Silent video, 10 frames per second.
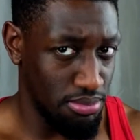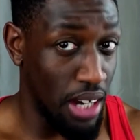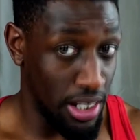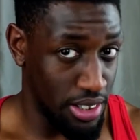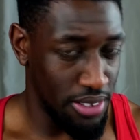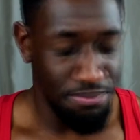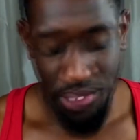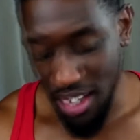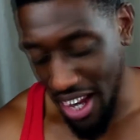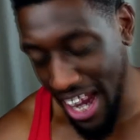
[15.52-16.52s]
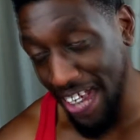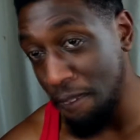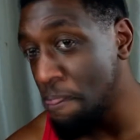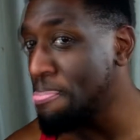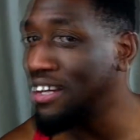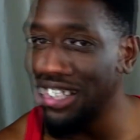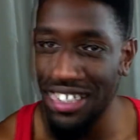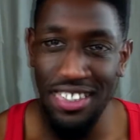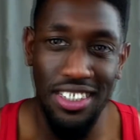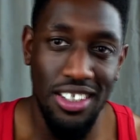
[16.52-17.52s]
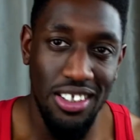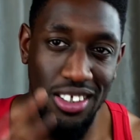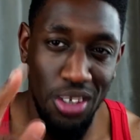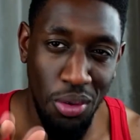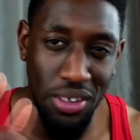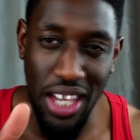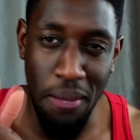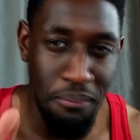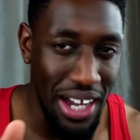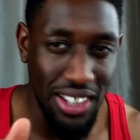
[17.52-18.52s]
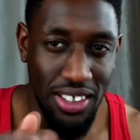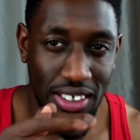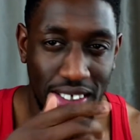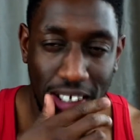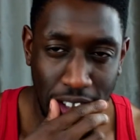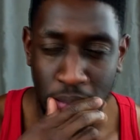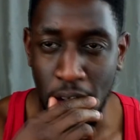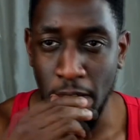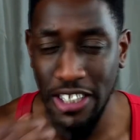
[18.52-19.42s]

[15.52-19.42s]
Mad. Alright. Don't get mad. Get smart.